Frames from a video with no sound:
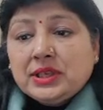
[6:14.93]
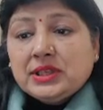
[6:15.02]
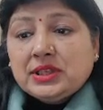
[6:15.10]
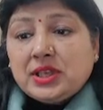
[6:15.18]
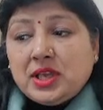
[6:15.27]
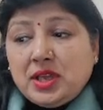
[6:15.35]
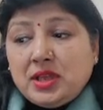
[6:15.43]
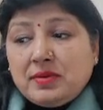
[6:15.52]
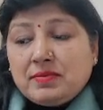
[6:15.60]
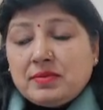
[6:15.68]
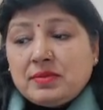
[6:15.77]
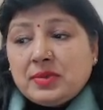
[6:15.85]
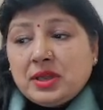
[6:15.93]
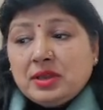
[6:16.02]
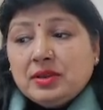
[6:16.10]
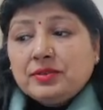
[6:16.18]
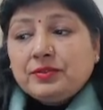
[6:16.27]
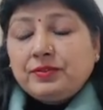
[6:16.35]
theme,
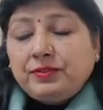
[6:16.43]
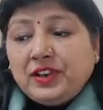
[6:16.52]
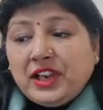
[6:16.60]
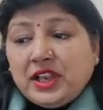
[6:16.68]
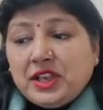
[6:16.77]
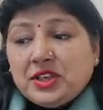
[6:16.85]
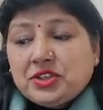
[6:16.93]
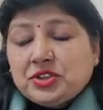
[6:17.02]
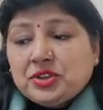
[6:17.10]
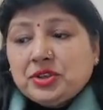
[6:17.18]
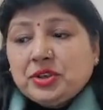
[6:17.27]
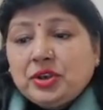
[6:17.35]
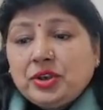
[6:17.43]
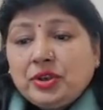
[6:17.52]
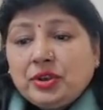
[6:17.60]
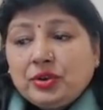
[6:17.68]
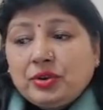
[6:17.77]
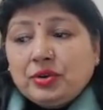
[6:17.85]
fleet,
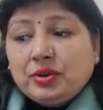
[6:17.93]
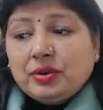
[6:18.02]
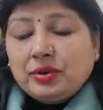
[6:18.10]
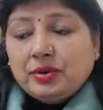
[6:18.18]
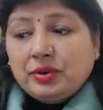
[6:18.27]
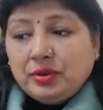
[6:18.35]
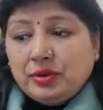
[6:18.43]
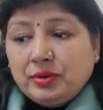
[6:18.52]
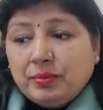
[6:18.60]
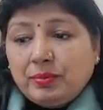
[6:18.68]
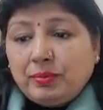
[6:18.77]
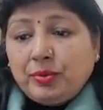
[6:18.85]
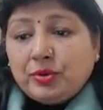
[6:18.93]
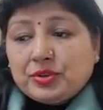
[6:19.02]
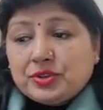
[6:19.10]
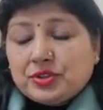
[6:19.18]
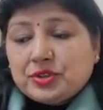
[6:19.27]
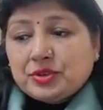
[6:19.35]
cook,
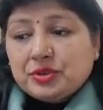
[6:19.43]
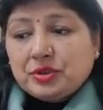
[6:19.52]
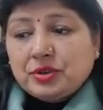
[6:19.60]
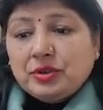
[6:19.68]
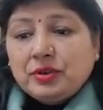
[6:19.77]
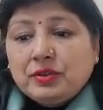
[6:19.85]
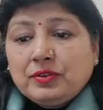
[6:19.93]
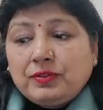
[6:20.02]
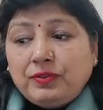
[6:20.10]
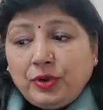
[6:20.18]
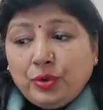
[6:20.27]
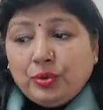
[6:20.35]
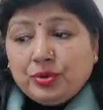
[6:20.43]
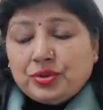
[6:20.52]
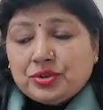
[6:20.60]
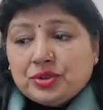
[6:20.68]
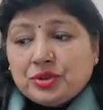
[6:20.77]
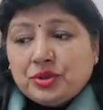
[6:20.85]
put,
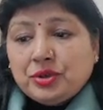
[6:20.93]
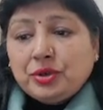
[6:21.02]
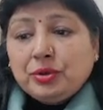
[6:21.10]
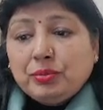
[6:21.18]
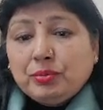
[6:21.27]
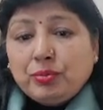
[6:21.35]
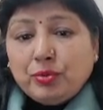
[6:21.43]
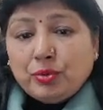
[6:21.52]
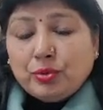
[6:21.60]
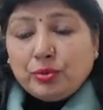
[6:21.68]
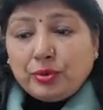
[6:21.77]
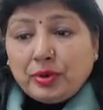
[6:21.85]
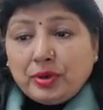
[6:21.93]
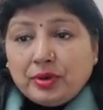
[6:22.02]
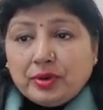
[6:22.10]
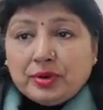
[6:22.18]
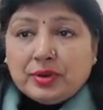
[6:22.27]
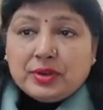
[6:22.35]
flute, boon.
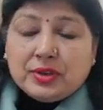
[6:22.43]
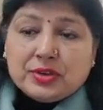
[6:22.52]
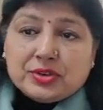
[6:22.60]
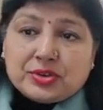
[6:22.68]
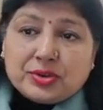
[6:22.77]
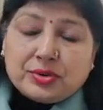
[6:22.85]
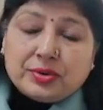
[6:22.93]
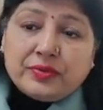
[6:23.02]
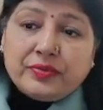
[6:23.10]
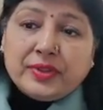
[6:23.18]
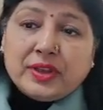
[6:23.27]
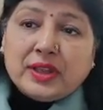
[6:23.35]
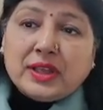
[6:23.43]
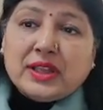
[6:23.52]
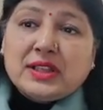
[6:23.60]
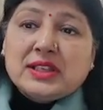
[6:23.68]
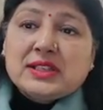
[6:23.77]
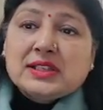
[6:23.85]
So in
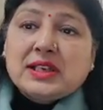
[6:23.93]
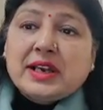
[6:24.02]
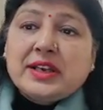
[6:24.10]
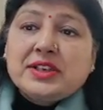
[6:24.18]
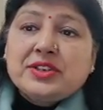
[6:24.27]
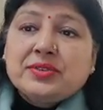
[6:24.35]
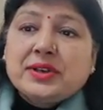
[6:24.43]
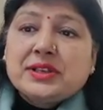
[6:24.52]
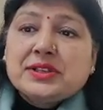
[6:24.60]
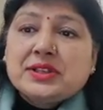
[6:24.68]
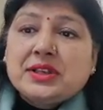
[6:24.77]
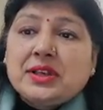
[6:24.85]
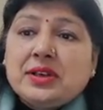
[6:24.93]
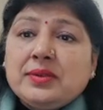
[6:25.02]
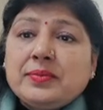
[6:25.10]
this slide you can see